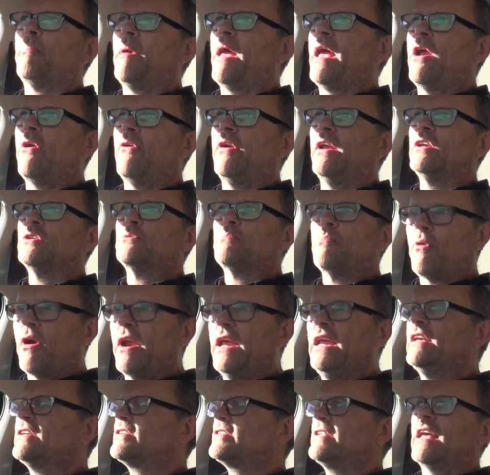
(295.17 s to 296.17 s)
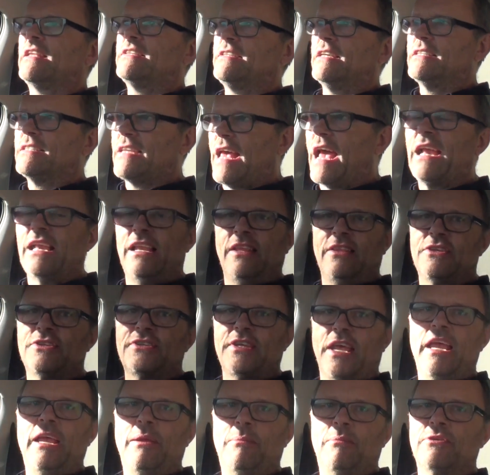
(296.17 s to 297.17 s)
bearings, brakes, that's exactly the
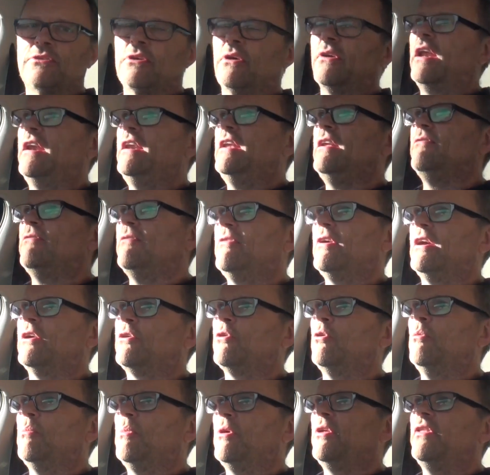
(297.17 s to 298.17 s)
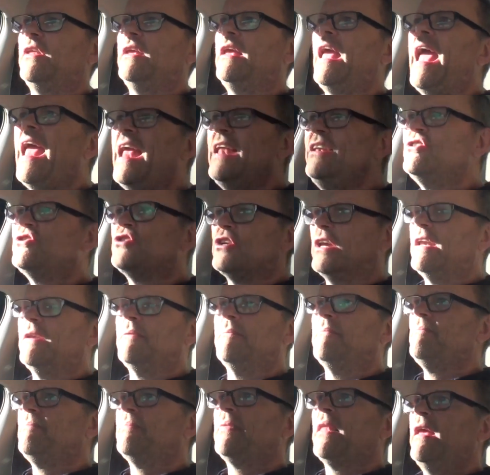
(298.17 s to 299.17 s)
same as on any vehicle. But the engine
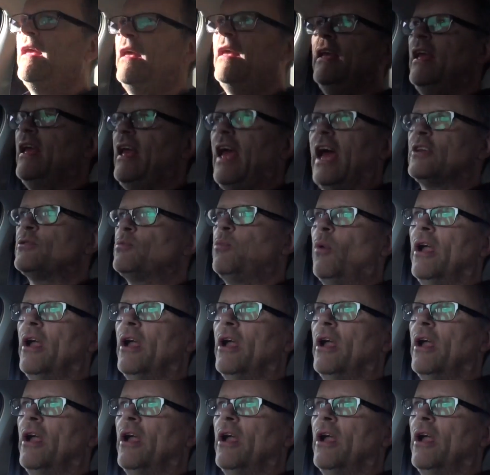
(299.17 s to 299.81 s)
has